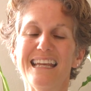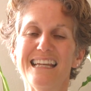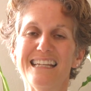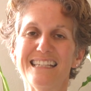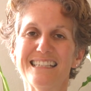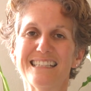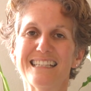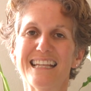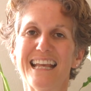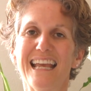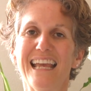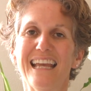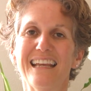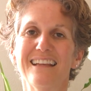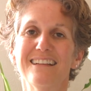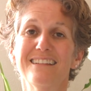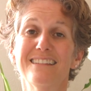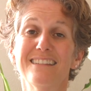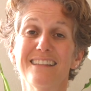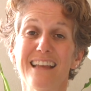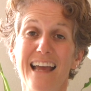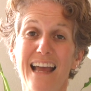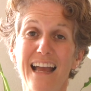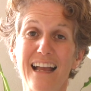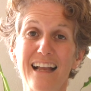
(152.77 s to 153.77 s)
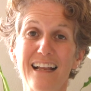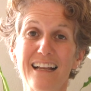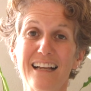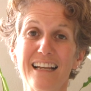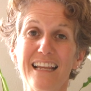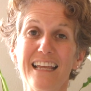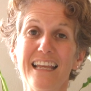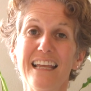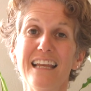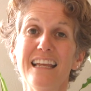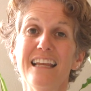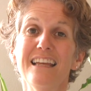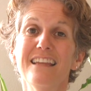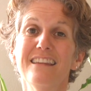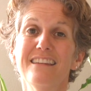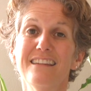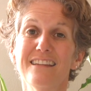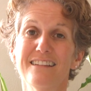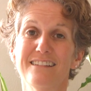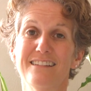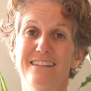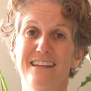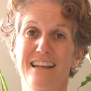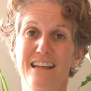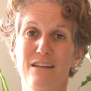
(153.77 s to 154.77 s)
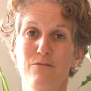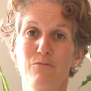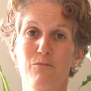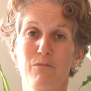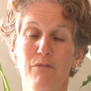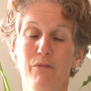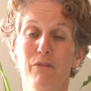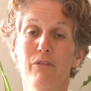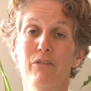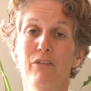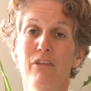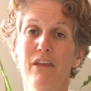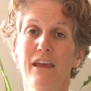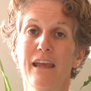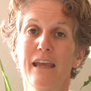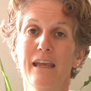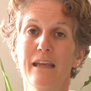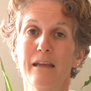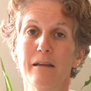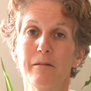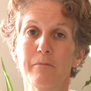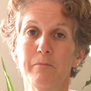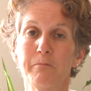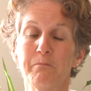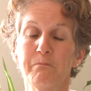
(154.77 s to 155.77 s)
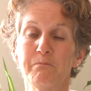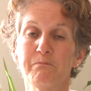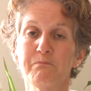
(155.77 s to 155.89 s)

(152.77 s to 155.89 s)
is exactly the same thing.